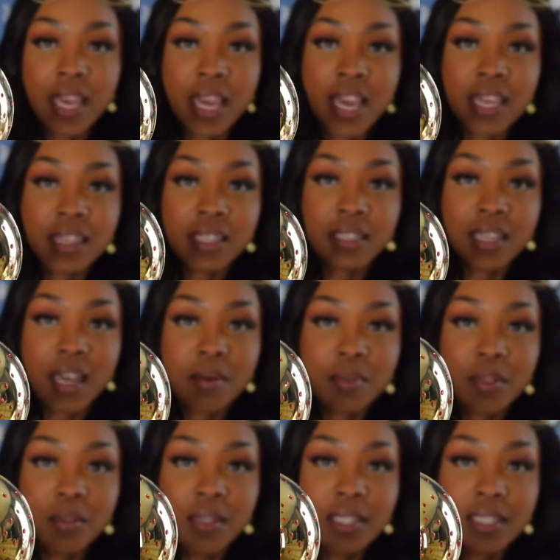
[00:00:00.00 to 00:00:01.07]
At the top,
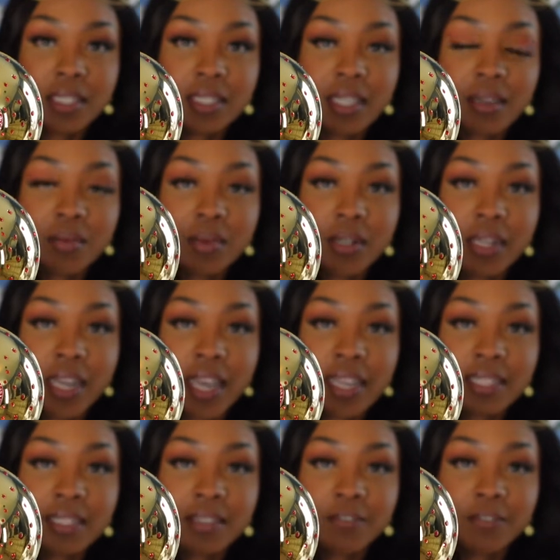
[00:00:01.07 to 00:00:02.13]
you can see where it
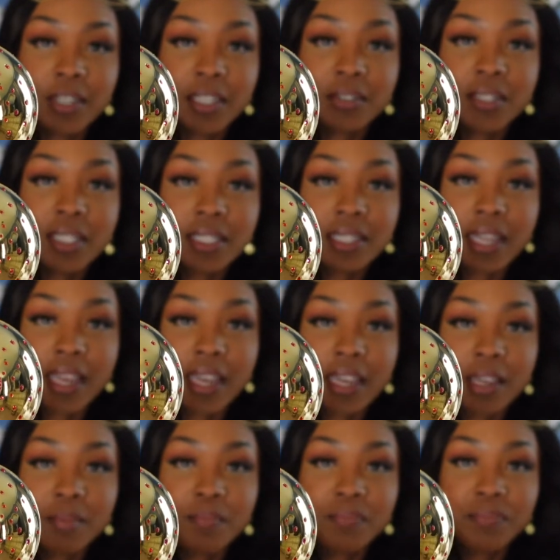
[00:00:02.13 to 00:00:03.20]
has the fragrance
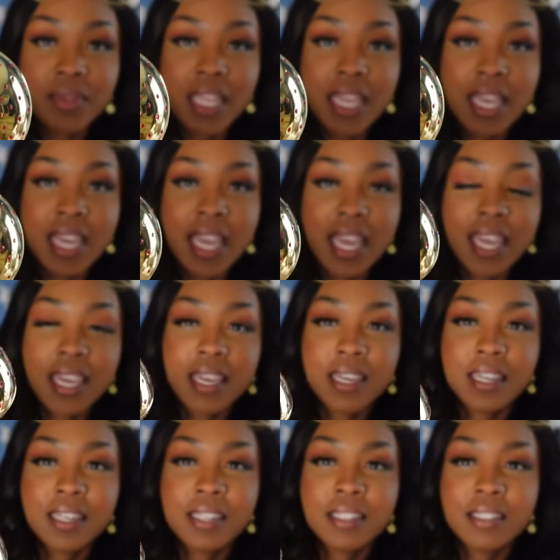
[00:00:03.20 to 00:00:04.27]
name.
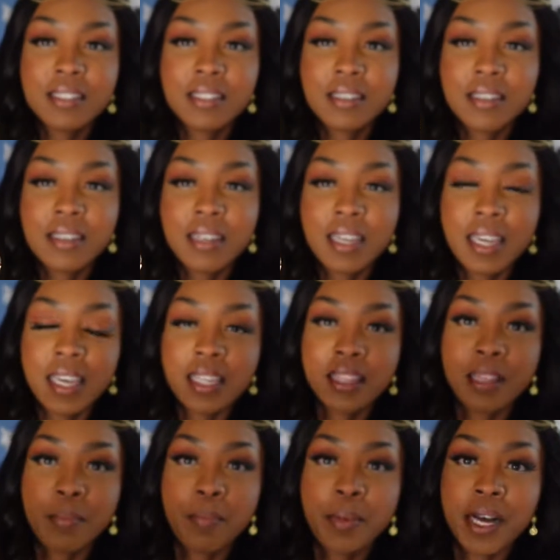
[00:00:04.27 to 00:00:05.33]
And
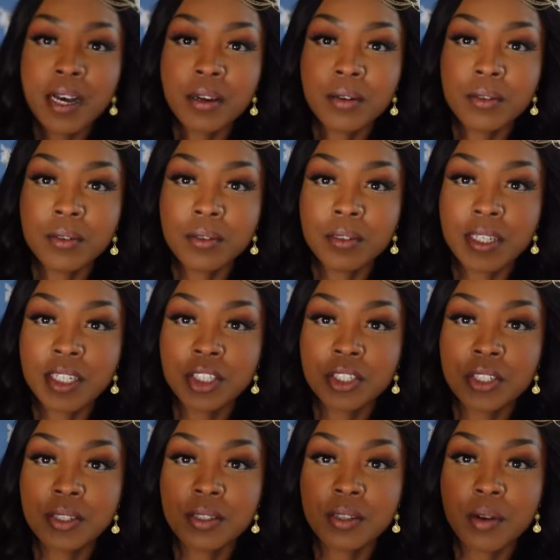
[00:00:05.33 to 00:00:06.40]
the bottle is
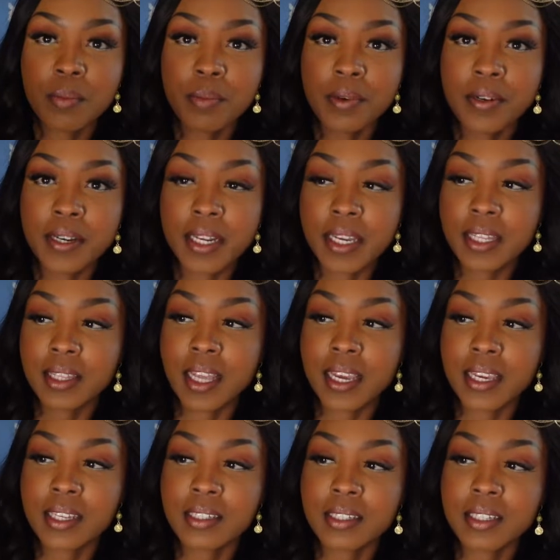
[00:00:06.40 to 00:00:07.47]
just so pretty. Like
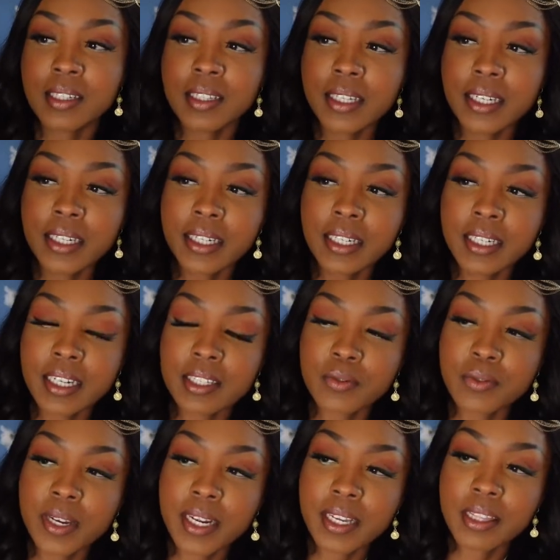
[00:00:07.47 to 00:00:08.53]
it's clear, it's
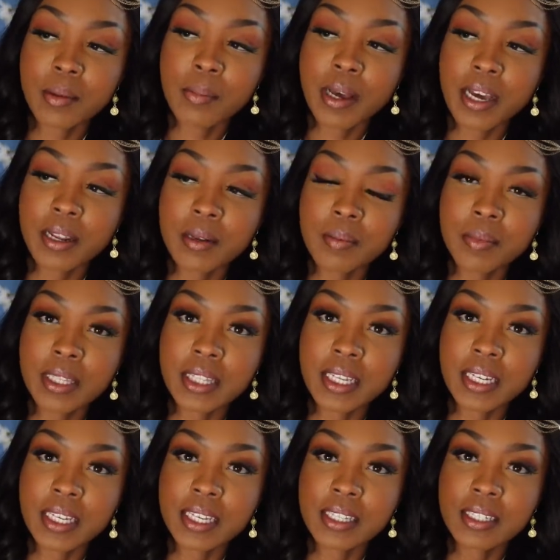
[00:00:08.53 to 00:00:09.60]
red at the bottom, but then
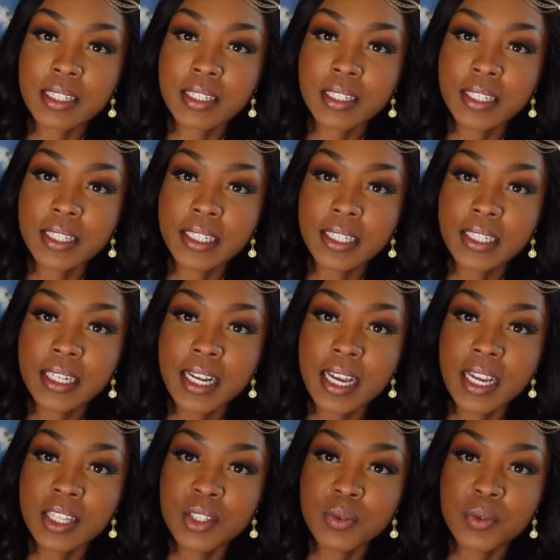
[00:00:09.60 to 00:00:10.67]
it gets clear
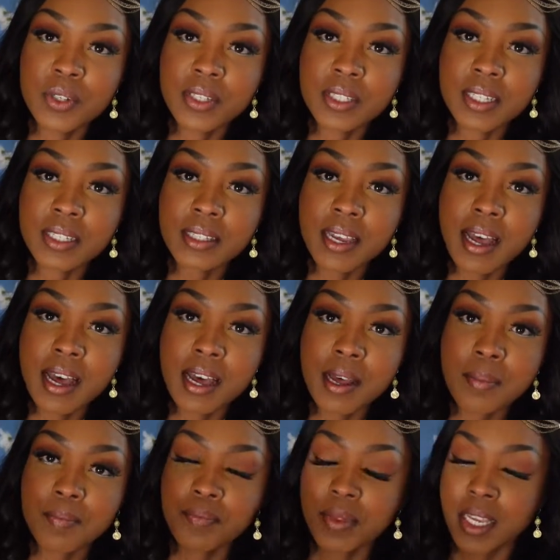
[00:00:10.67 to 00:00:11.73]
towards the
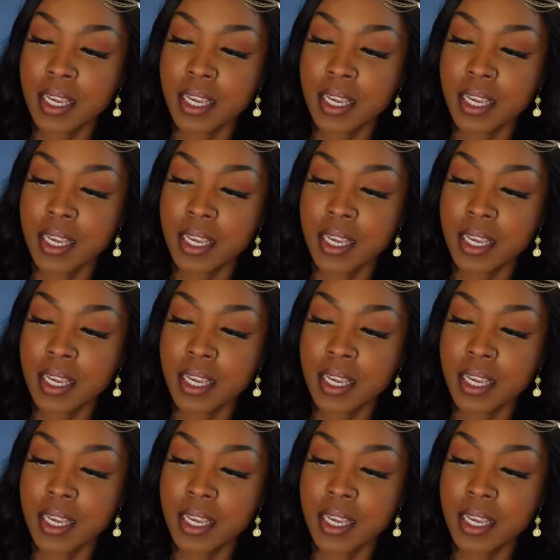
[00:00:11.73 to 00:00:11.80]
top.